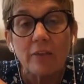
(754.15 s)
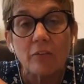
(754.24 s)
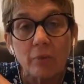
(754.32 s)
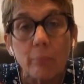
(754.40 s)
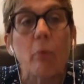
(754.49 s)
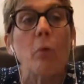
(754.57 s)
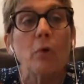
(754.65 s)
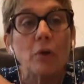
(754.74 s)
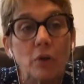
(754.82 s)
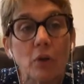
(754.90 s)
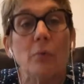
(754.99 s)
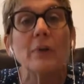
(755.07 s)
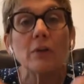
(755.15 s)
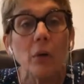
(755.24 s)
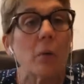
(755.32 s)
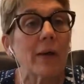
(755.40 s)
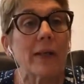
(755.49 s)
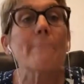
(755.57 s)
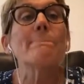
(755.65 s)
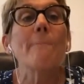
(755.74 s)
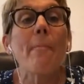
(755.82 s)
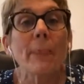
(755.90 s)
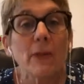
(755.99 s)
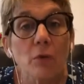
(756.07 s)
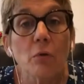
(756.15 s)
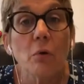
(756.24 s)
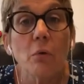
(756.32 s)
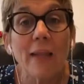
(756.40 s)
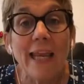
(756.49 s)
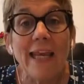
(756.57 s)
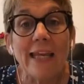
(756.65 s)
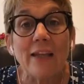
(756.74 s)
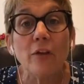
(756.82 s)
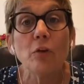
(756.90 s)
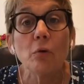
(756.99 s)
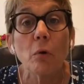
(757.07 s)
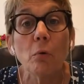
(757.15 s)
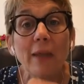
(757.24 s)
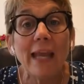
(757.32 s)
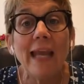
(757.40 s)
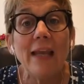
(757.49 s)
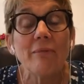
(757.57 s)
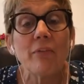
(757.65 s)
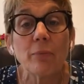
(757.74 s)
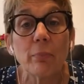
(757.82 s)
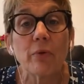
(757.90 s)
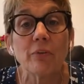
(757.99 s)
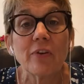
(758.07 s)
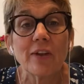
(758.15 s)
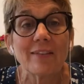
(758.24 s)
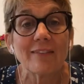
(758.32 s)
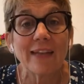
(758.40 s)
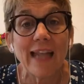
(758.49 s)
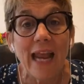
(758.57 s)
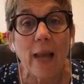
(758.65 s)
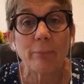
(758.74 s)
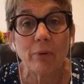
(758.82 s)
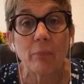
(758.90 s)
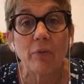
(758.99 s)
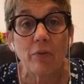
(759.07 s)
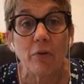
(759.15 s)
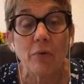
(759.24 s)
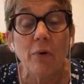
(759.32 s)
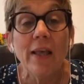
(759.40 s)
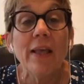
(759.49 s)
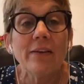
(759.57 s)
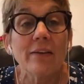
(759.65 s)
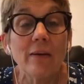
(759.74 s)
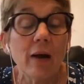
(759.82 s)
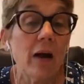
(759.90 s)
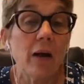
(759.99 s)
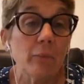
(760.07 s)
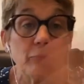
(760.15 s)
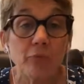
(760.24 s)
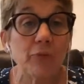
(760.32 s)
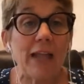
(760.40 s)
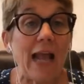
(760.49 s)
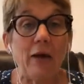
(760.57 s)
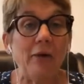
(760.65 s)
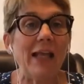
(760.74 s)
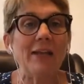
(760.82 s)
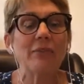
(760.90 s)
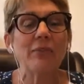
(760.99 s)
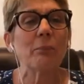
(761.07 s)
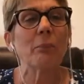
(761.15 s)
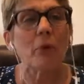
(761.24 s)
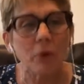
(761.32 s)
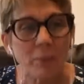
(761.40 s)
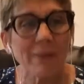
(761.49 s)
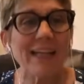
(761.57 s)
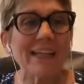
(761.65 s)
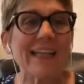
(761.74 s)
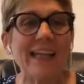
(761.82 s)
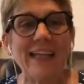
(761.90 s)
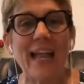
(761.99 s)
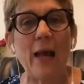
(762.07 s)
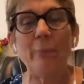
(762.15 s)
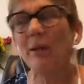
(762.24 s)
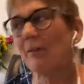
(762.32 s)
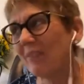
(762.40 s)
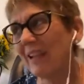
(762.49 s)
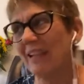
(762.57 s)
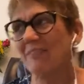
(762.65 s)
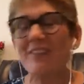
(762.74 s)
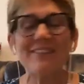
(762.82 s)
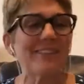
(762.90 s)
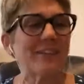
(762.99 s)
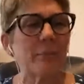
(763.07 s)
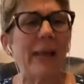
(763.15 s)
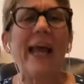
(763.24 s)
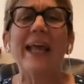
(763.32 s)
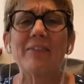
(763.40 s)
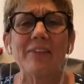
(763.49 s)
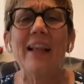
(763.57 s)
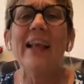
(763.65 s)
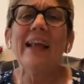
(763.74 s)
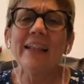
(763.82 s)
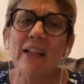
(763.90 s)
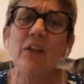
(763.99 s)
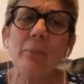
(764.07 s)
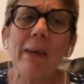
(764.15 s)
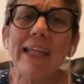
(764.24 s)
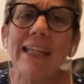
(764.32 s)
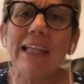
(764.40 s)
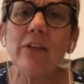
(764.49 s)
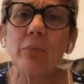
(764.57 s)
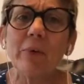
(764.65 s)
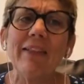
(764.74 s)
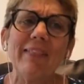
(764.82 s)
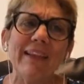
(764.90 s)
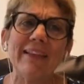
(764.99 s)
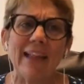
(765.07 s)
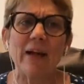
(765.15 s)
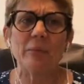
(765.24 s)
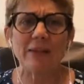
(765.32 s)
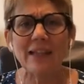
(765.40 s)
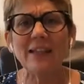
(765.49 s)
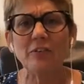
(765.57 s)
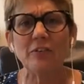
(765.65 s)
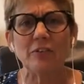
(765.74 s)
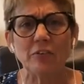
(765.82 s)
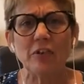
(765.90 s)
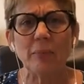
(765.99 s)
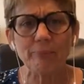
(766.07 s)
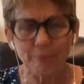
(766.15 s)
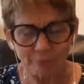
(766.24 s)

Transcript: support you in knowing you're okay. You're okay if this person is unhappy with you. For now. And if they're permanently unhappy, if this is a pattern, then you may need to rethink that relationship.